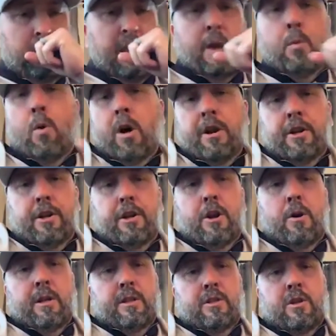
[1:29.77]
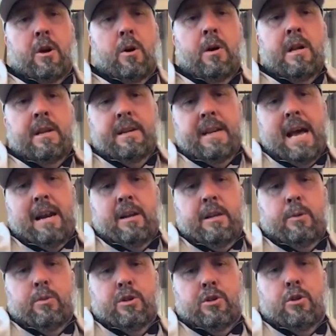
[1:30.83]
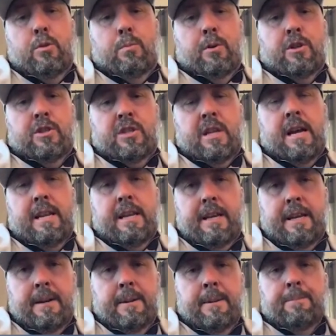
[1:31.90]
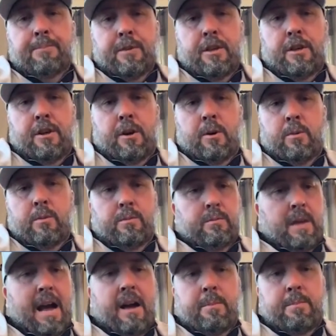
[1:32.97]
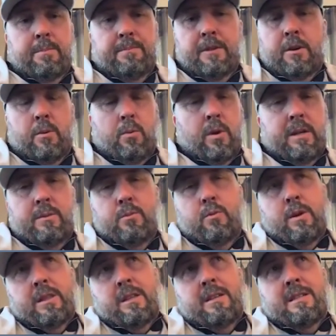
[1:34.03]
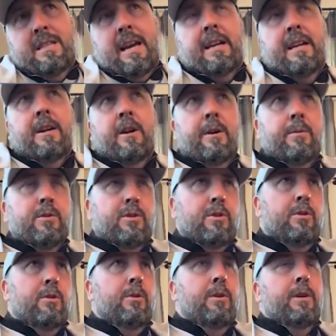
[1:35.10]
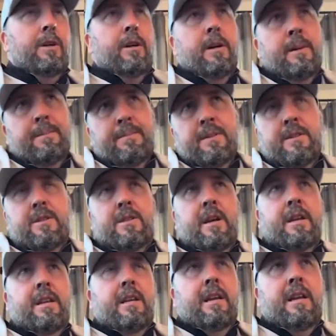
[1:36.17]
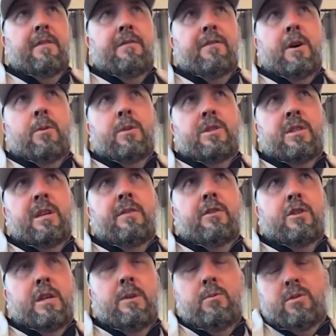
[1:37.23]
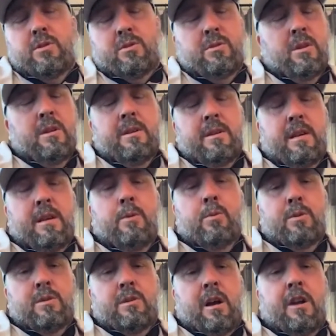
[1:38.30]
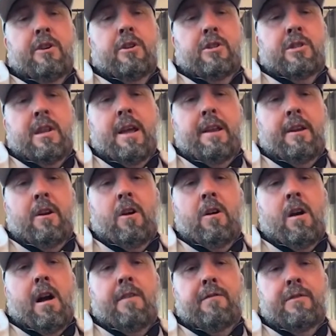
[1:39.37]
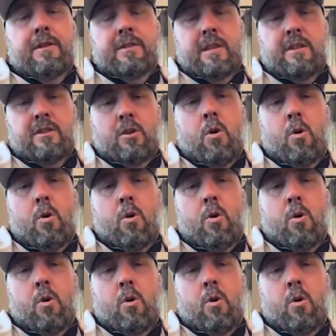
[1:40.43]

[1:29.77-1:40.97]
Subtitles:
to know it. So not only was Cooper studying, you know, how to, you know, what the secondary was doing or studying NFL receivers, he was understanding our offense as a